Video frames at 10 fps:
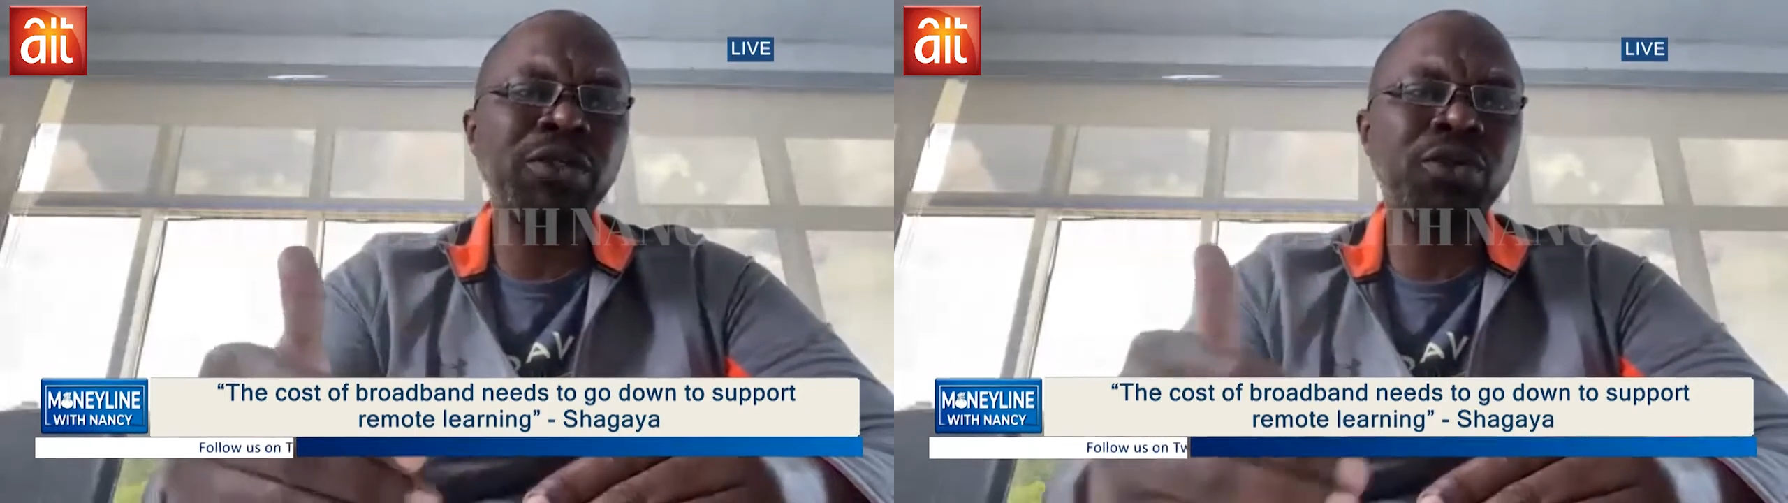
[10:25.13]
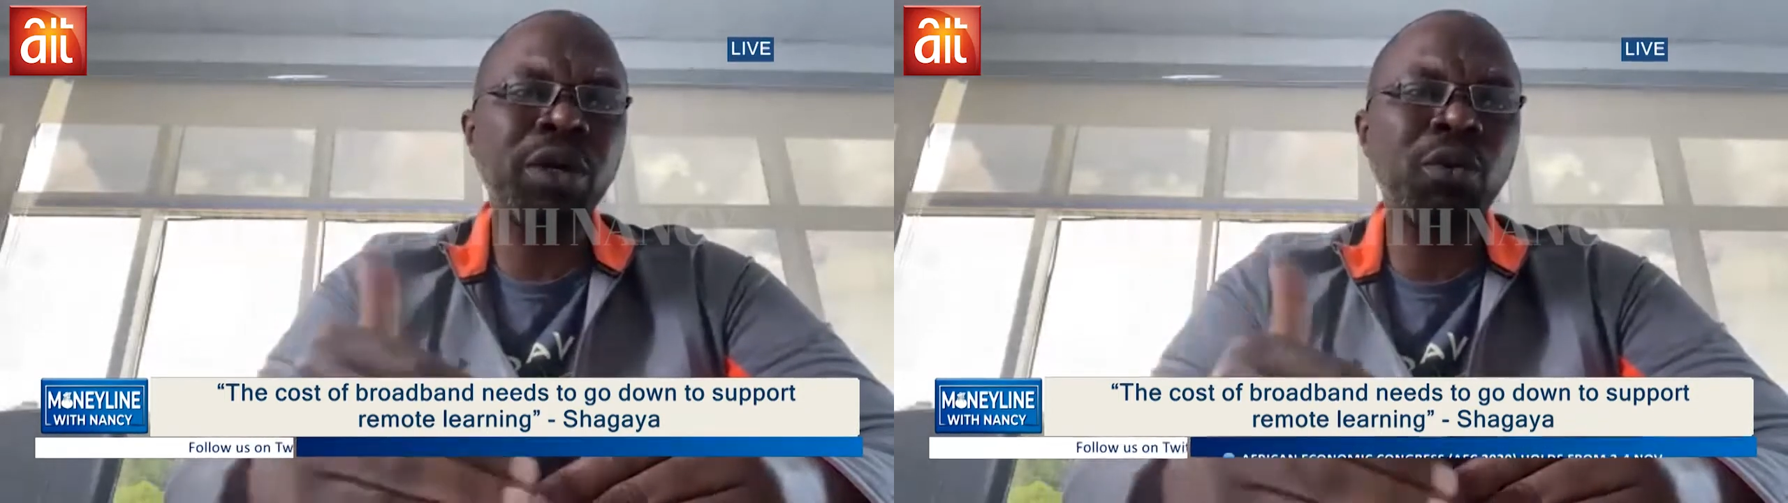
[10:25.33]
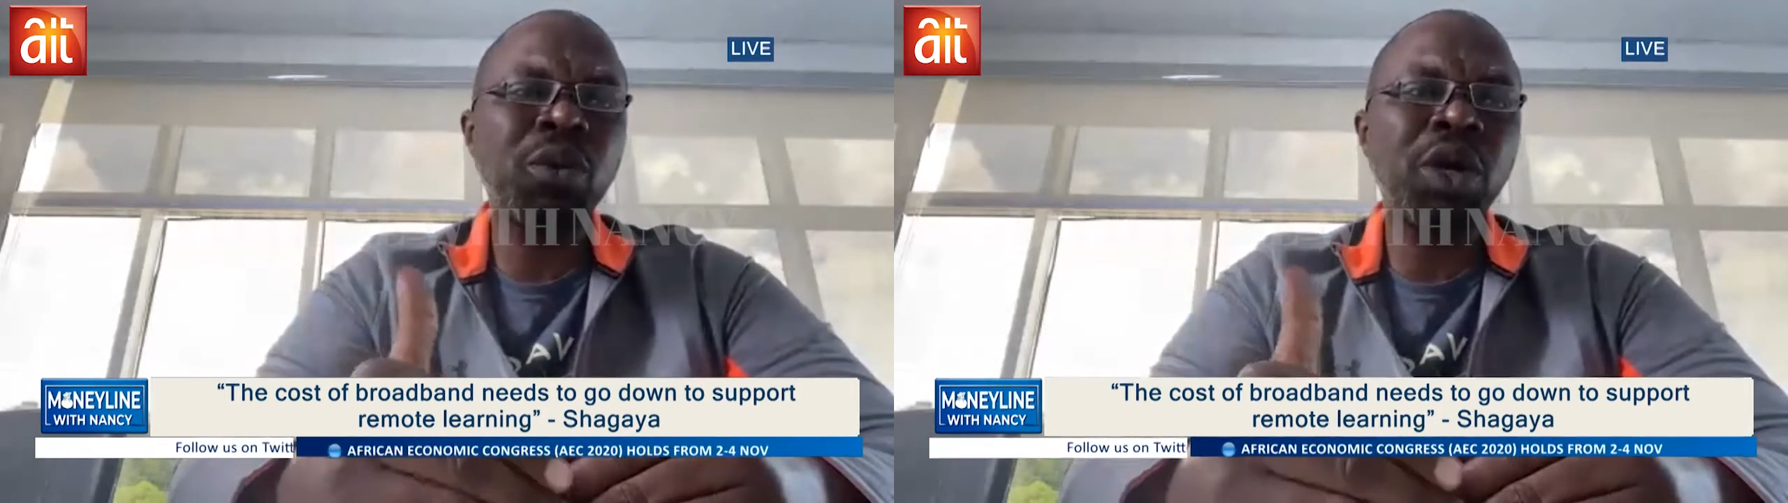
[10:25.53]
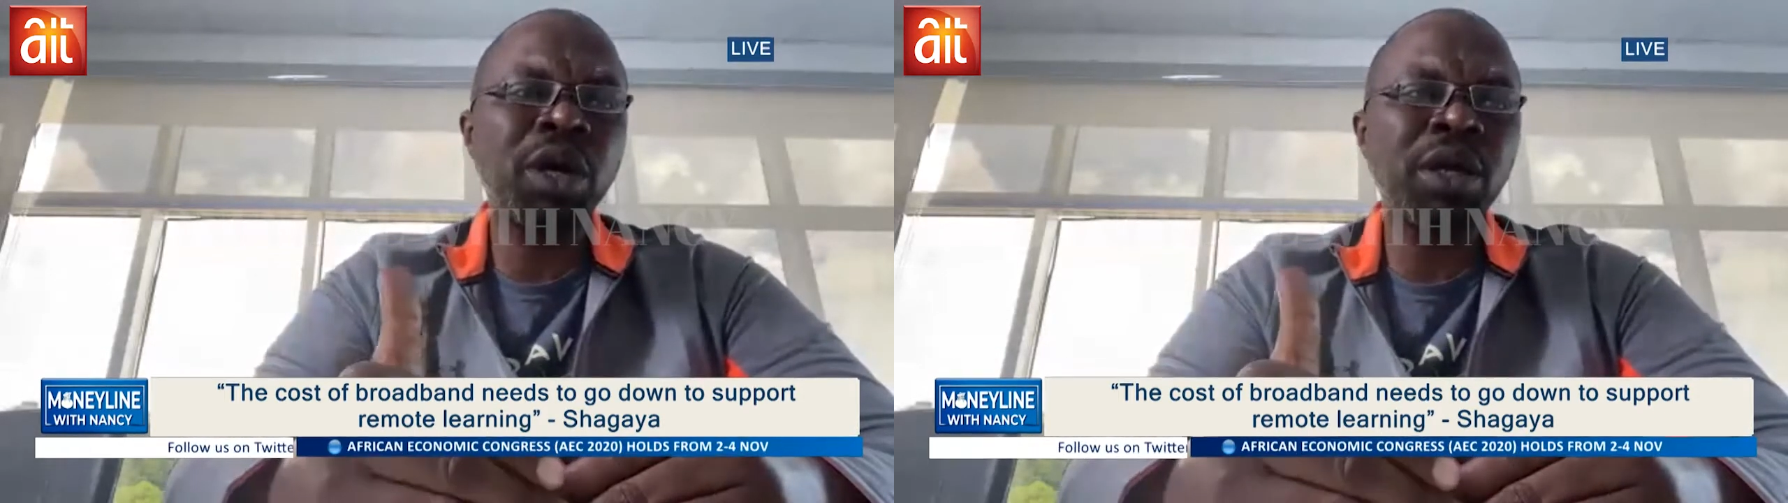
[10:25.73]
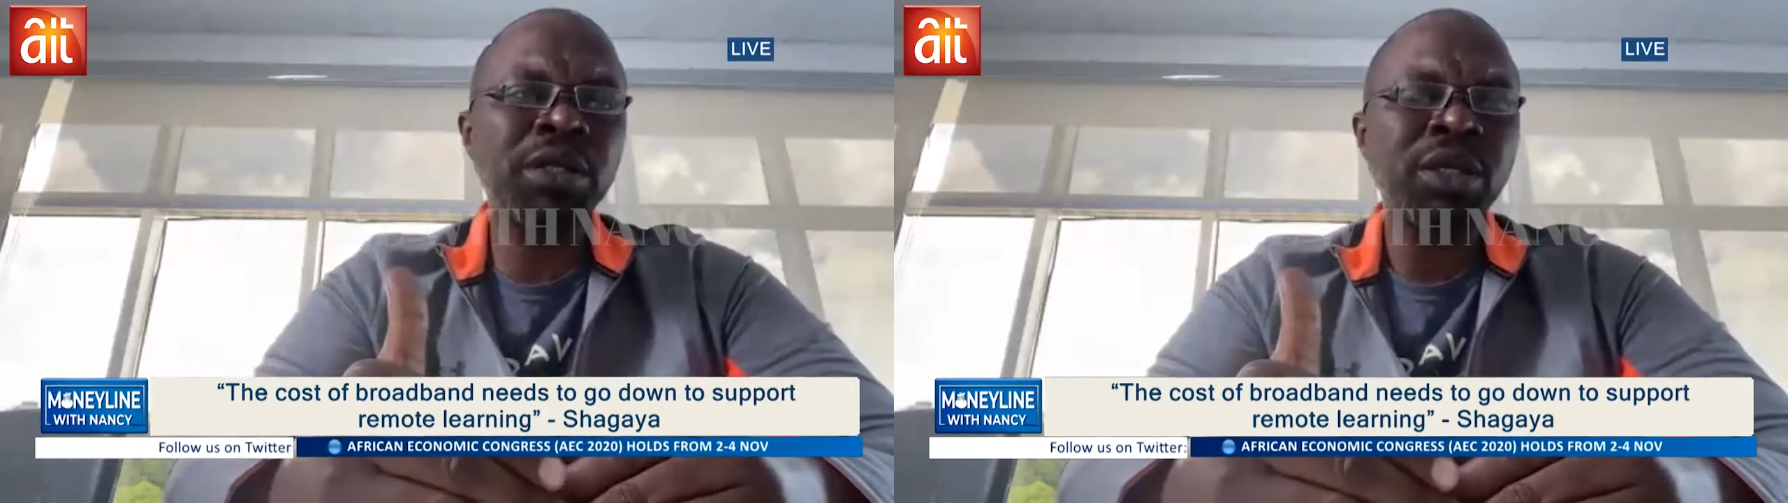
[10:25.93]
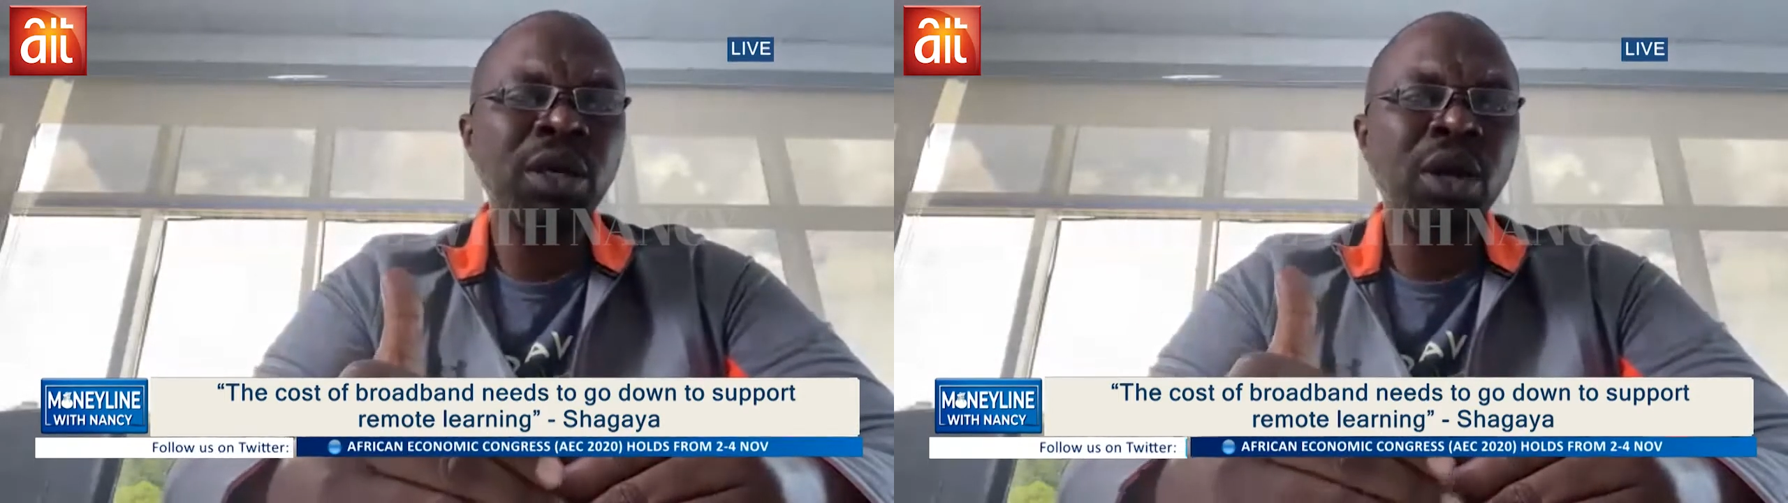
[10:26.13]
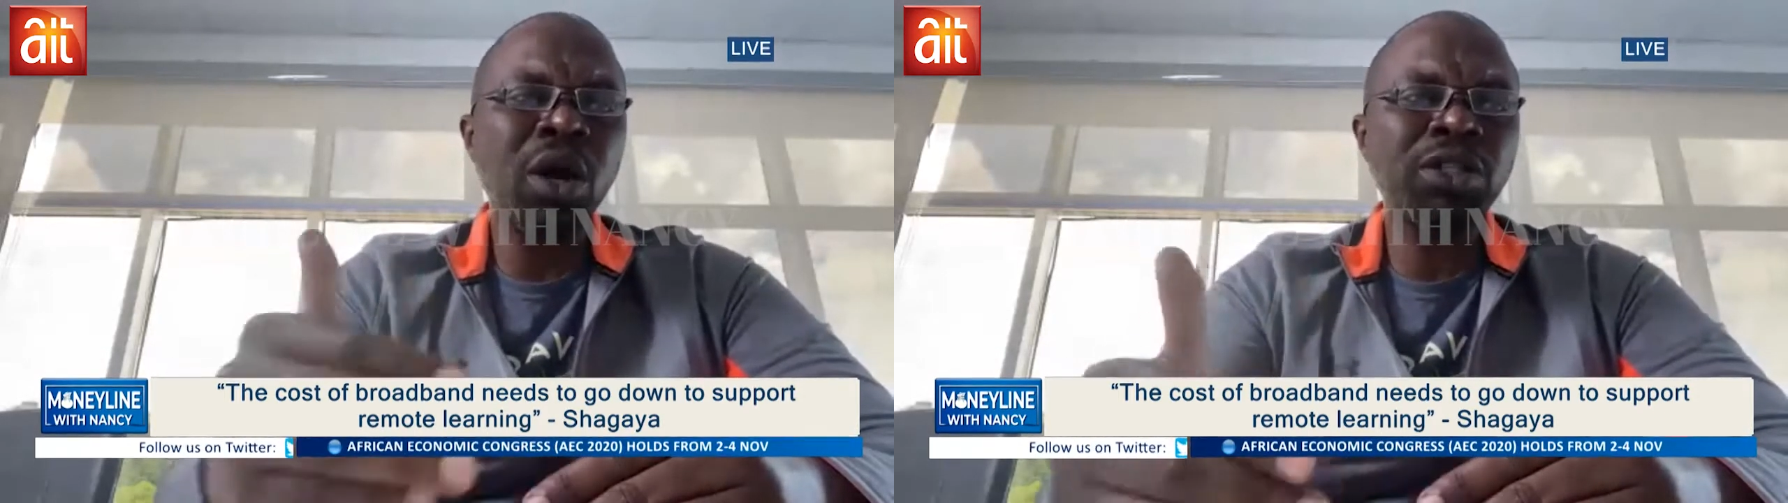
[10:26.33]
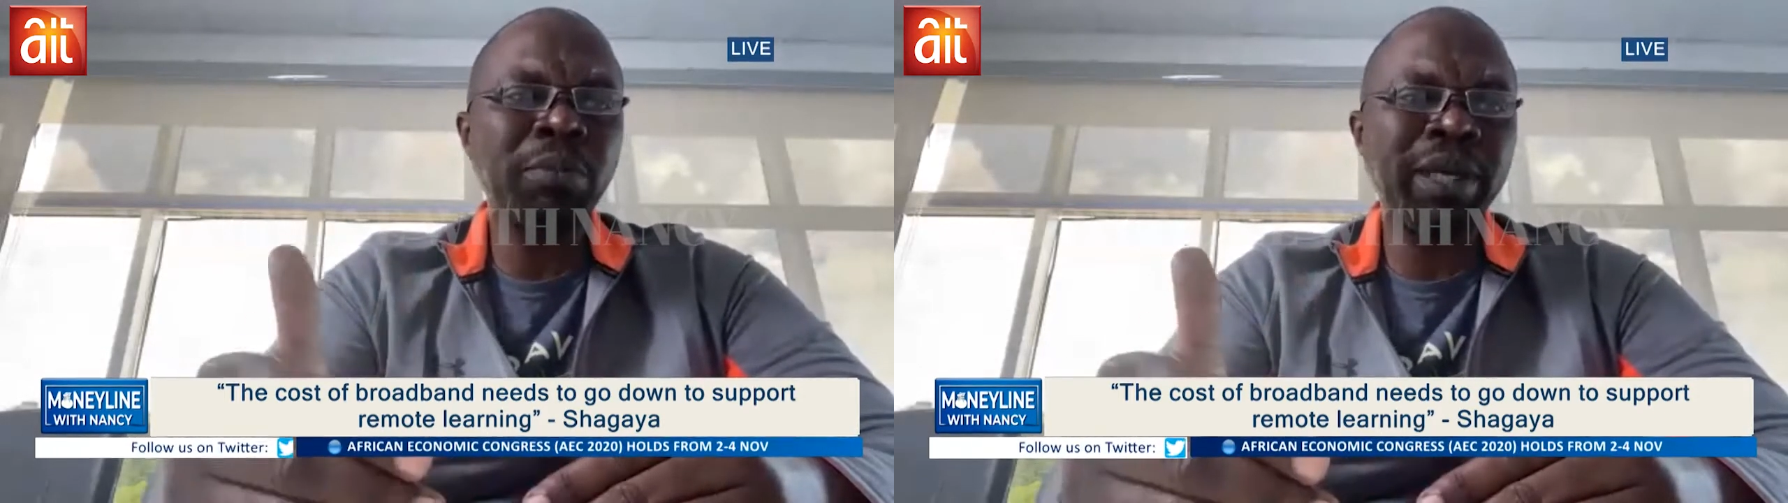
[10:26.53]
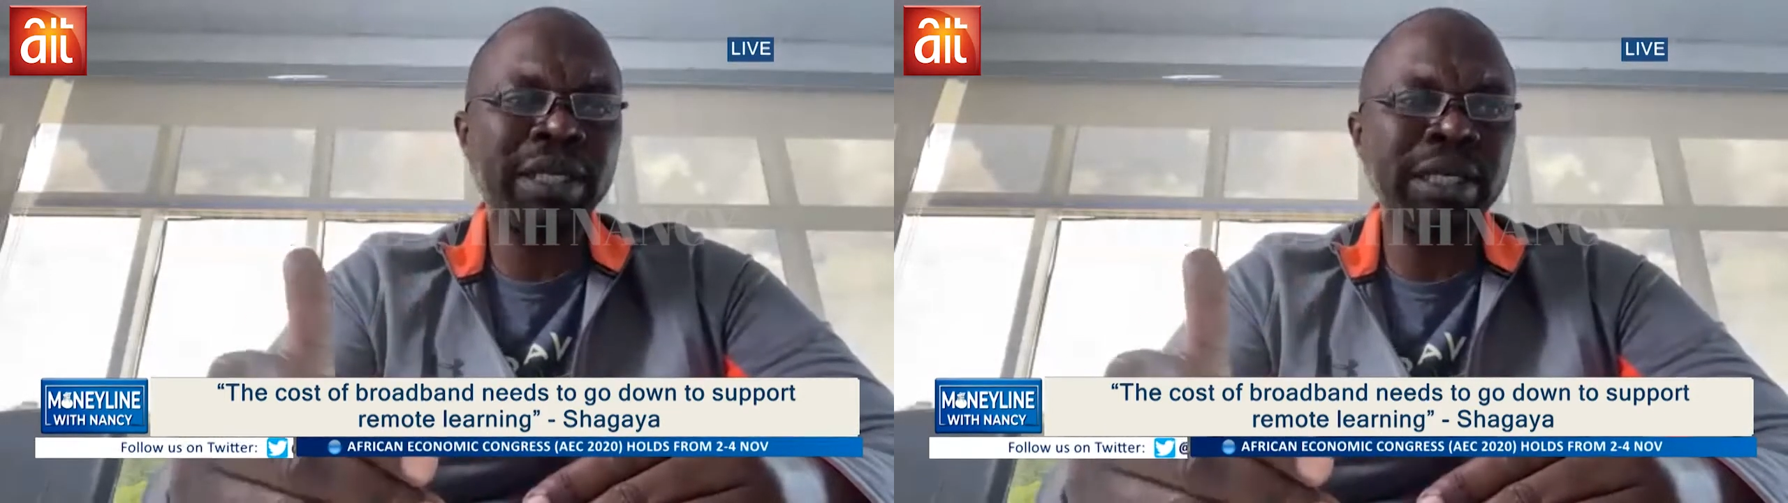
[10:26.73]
to a world ultimately,